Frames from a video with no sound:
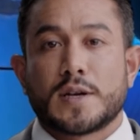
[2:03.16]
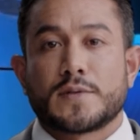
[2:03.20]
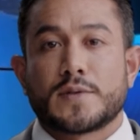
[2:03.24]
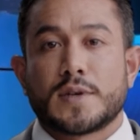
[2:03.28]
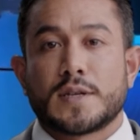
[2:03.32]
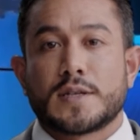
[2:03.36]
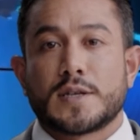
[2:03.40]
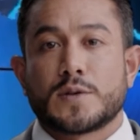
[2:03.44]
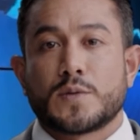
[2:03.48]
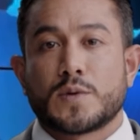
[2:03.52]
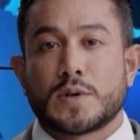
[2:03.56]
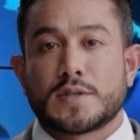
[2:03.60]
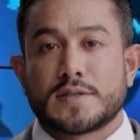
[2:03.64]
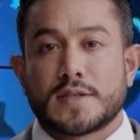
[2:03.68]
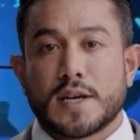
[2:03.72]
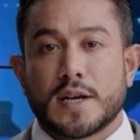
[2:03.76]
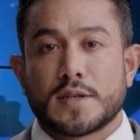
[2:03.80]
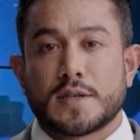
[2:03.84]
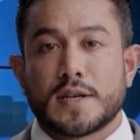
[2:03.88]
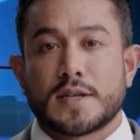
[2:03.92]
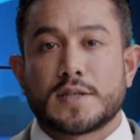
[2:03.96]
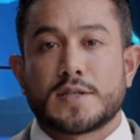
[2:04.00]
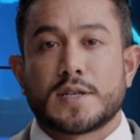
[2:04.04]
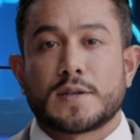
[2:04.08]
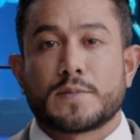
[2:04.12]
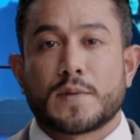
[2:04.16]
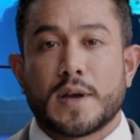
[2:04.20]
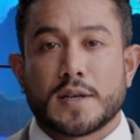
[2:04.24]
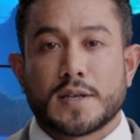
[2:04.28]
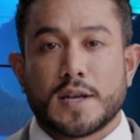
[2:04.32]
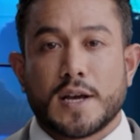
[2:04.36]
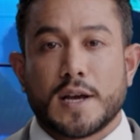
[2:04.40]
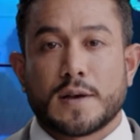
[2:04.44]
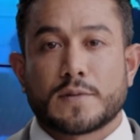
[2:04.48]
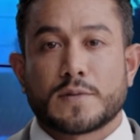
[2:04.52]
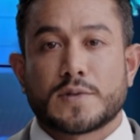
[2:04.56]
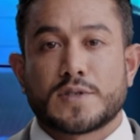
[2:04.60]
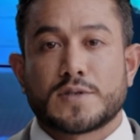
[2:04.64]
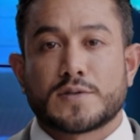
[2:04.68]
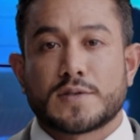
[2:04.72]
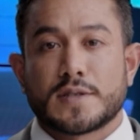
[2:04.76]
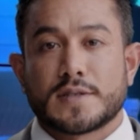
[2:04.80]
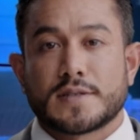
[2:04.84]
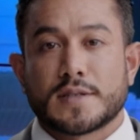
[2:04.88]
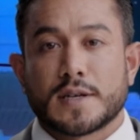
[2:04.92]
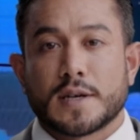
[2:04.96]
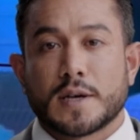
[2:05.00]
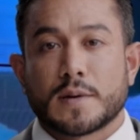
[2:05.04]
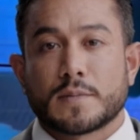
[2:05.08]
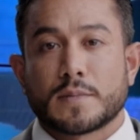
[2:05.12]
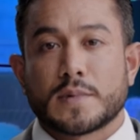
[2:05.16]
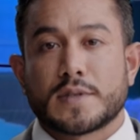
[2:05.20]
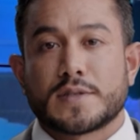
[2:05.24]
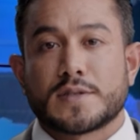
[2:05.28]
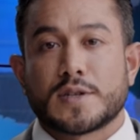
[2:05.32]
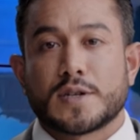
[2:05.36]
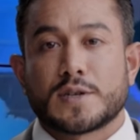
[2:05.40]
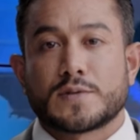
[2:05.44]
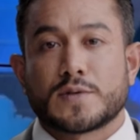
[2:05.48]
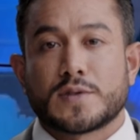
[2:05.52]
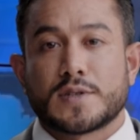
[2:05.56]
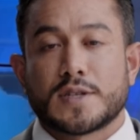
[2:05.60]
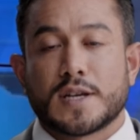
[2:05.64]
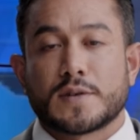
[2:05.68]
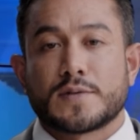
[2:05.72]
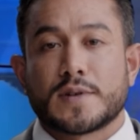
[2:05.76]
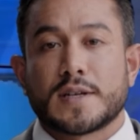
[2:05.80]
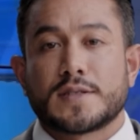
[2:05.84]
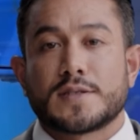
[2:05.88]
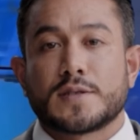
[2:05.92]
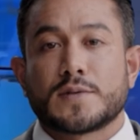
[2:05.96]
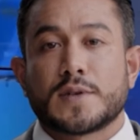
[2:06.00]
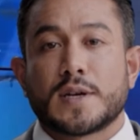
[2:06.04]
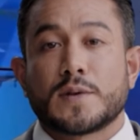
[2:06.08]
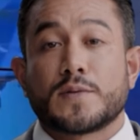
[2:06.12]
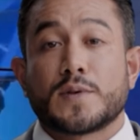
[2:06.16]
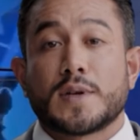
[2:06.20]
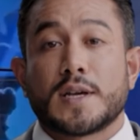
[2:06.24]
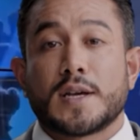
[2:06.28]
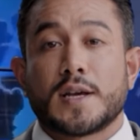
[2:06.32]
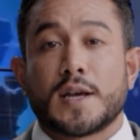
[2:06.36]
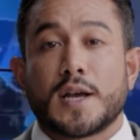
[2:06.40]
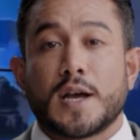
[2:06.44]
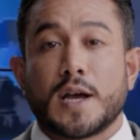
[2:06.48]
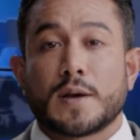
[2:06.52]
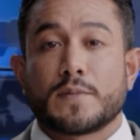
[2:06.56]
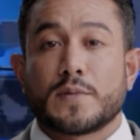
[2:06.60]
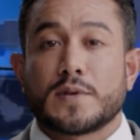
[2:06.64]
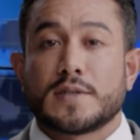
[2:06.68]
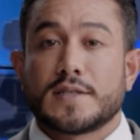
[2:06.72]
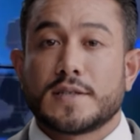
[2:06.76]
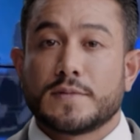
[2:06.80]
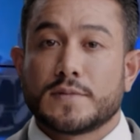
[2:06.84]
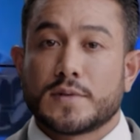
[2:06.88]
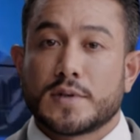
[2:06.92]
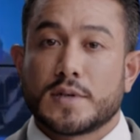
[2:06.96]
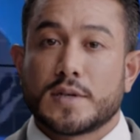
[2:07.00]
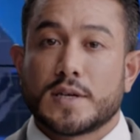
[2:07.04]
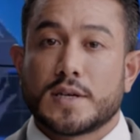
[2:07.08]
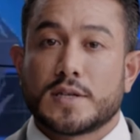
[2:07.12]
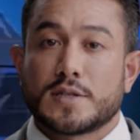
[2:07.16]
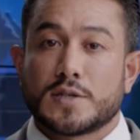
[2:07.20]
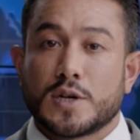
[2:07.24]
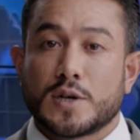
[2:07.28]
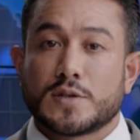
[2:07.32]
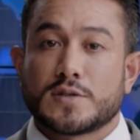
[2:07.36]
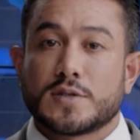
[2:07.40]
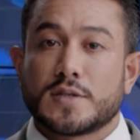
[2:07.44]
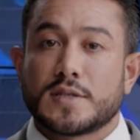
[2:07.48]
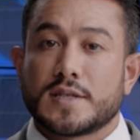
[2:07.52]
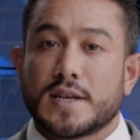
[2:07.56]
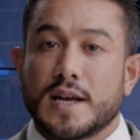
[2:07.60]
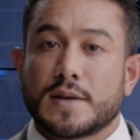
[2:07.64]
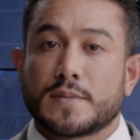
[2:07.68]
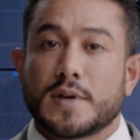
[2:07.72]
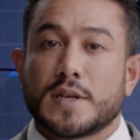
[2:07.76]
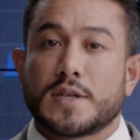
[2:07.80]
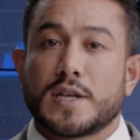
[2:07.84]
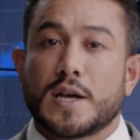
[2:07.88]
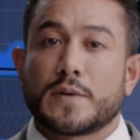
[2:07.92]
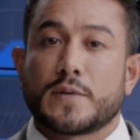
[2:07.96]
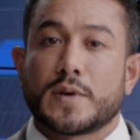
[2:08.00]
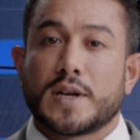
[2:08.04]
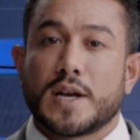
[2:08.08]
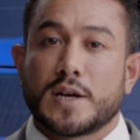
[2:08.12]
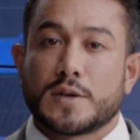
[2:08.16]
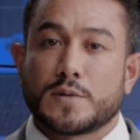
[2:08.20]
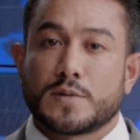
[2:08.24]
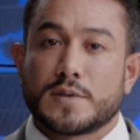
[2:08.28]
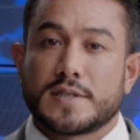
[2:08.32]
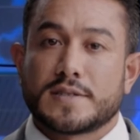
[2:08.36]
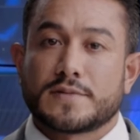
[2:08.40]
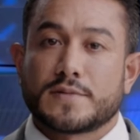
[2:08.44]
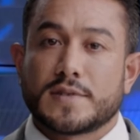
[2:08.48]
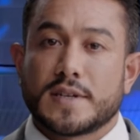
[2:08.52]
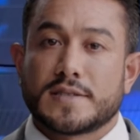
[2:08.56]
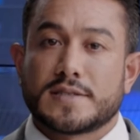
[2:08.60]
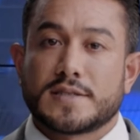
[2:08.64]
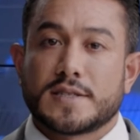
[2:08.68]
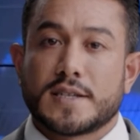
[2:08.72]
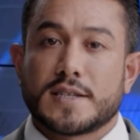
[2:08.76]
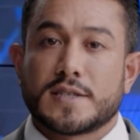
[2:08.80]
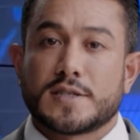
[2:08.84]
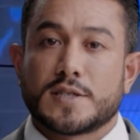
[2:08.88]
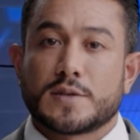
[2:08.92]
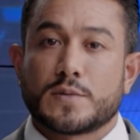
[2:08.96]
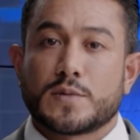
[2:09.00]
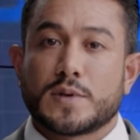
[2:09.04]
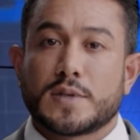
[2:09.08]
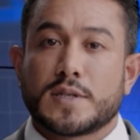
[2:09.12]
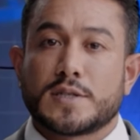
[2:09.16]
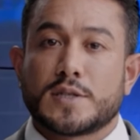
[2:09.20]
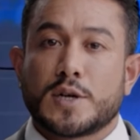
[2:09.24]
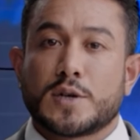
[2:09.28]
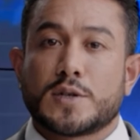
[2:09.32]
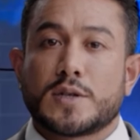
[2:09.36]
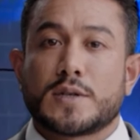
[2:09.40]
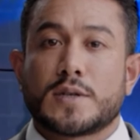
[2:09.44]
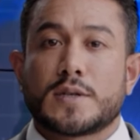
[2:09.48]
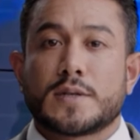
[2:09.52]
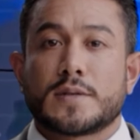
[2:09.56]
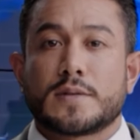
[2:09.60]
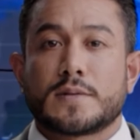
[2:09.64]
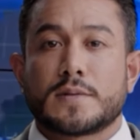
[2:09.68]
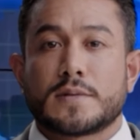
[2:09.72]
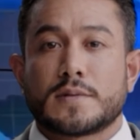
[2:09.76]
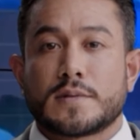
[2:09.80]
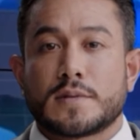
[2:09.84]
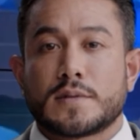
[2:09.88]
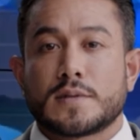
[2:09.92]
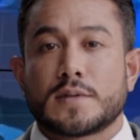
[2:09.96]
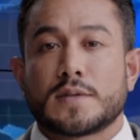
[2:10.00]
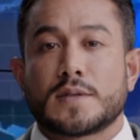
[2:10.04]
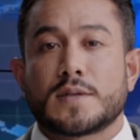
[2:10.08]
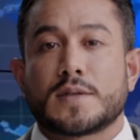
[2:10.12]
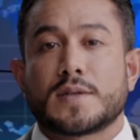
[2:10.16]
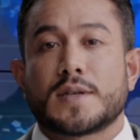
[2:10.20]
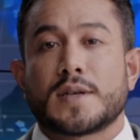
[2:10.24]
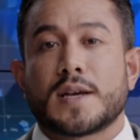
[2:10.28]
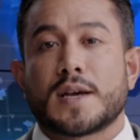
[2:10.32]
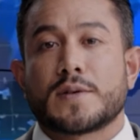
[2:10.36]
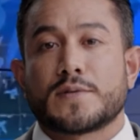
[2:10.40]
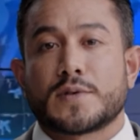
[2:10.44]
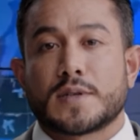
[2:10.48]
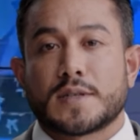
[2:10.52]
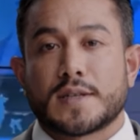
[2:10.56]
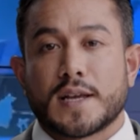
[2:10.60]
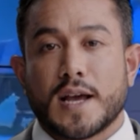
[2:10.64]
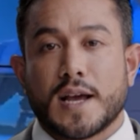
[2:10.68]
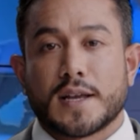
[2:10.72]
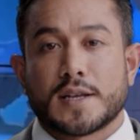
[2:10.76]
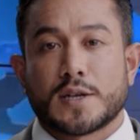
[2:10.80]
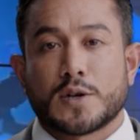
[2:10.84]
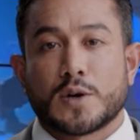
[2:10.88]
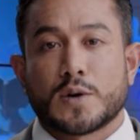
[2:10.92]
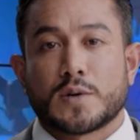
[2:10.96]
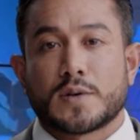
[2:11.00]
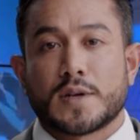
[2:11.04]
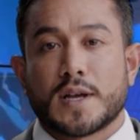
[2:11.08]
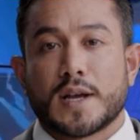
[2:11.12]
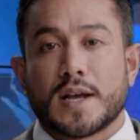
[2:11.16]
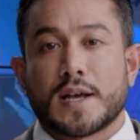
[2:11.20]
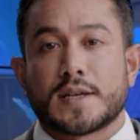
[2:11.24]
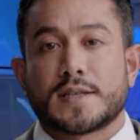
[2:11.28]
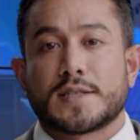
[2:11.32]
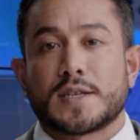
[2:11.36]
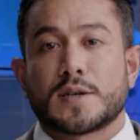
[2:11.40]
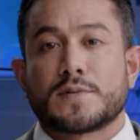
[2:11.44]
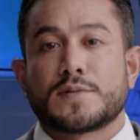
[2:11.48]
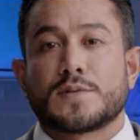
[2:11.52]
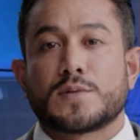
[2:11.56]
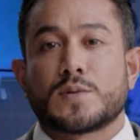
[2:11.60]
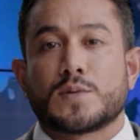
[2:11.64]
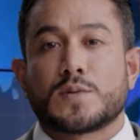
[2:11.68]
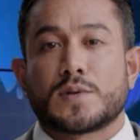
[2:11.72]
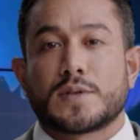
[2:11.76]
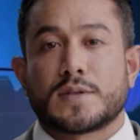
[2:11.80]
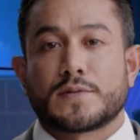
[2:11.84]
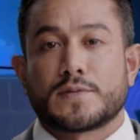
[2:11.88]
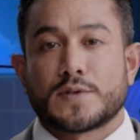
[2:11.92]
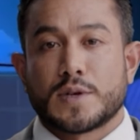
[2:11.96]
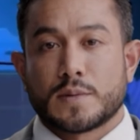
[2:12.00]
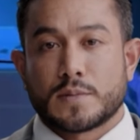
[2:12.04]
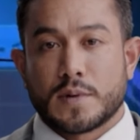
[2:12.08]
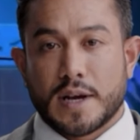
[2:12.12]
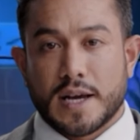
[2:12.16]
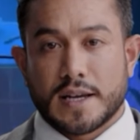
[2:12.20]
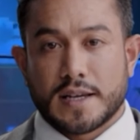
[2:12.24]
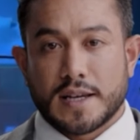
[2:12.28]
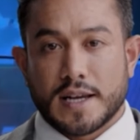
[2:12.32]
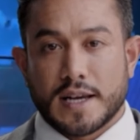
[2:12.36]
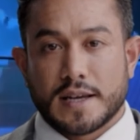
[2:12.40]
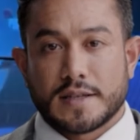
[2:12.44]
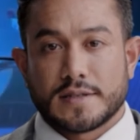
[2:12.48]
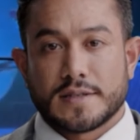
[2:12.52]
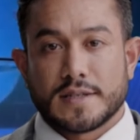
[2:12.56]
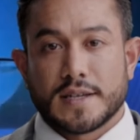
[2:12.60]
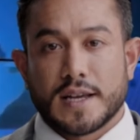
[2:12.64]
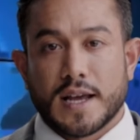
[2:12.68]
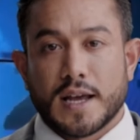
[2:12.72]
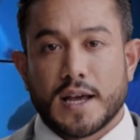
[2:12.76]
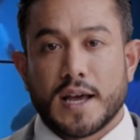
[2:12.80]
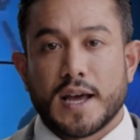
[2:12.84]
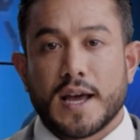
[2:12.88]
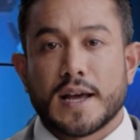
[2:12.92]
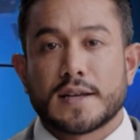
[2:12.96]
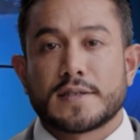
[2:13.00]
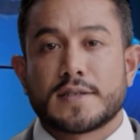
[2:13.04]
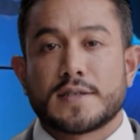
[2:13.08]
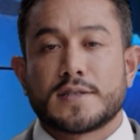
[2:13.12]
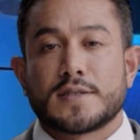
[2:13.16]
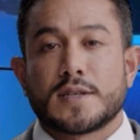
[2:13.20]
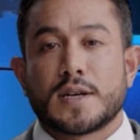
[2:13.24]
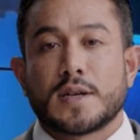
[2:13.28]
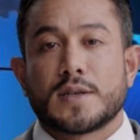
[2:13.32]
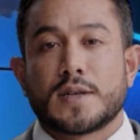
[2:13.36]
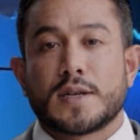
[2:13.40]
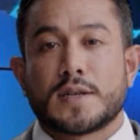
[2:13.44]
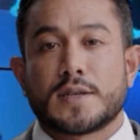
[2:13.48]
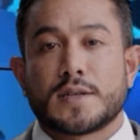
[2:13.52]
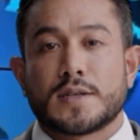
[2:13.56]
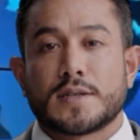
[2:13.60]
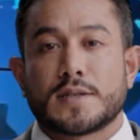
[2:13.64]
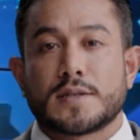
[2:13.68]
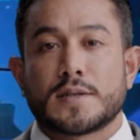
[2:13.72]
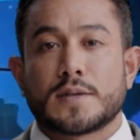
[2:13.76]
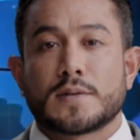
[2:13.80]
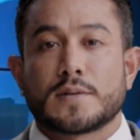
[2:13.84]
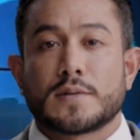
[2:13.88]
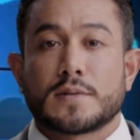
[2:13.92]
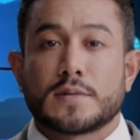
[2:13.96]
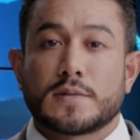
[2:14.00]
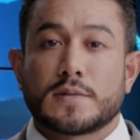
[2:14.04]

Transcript: event was attended by the headmistress, Ms. Rashmi Srivastava, where our principal, Dr. Neelima Kamrah, was felicitated with the honor. The event had all the heads of schools from Delhi NCR as its attendees.